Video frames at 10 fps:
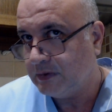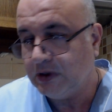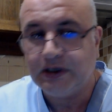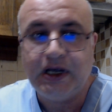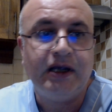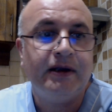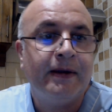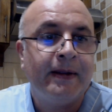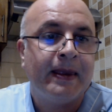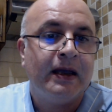Okay?
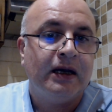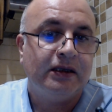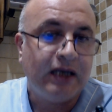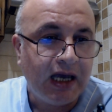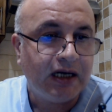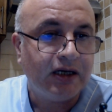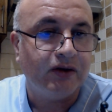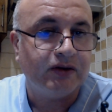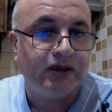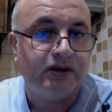
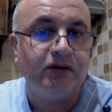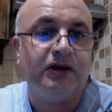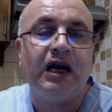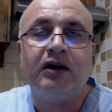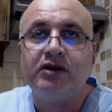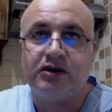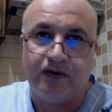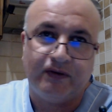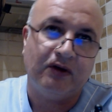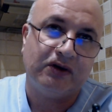Diagnosis. No, diagnosis,
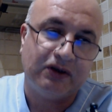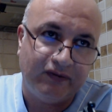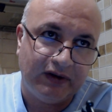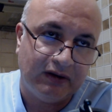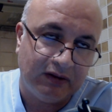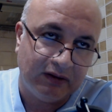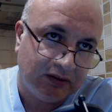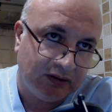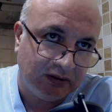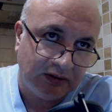of course, of uh,
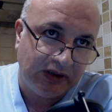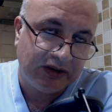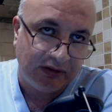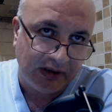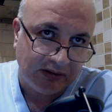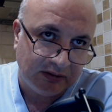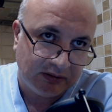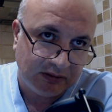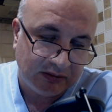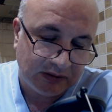history,
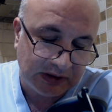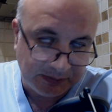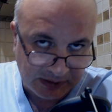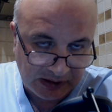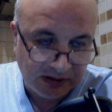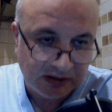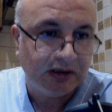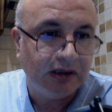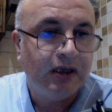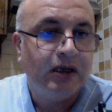complaints.
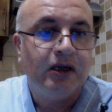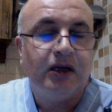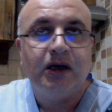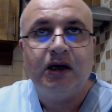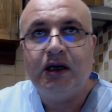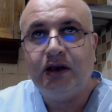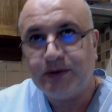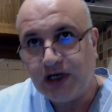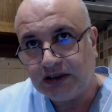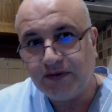And
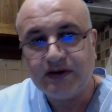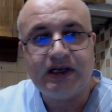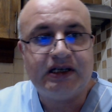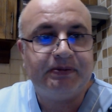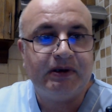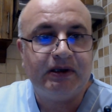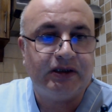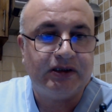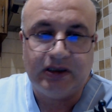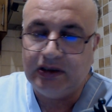objective assessment
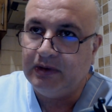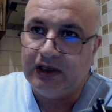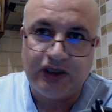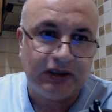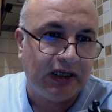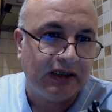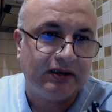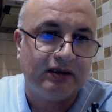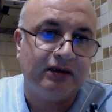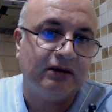is uh, imaging
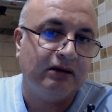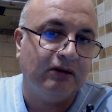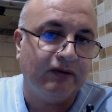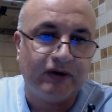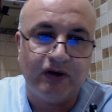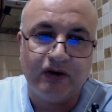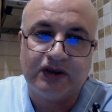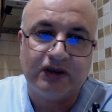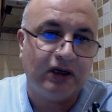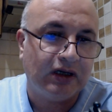tests, uh, of
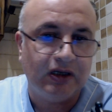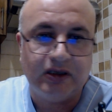course, uh,